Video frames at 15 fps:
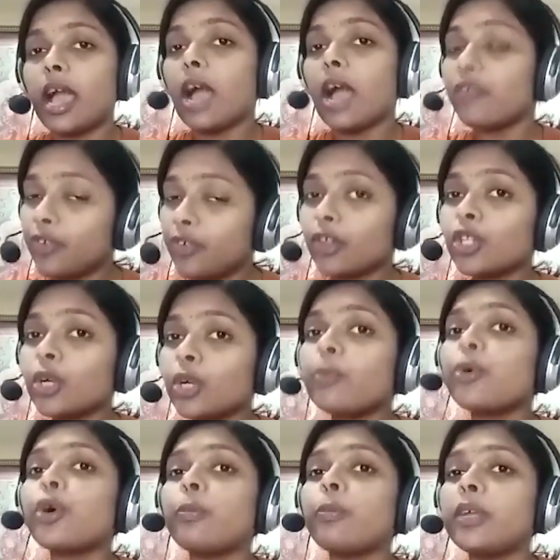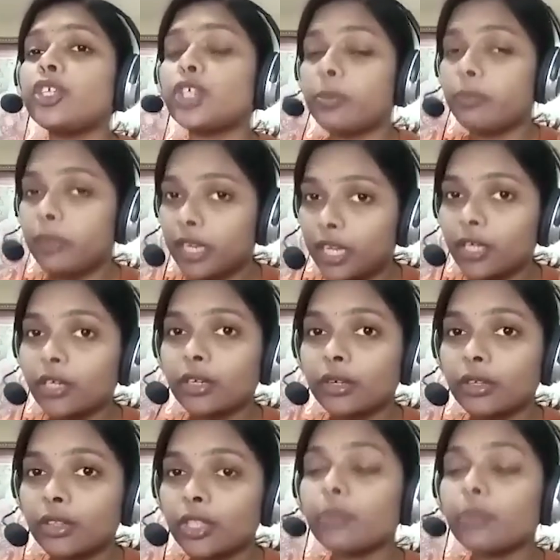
after the forfeiture period.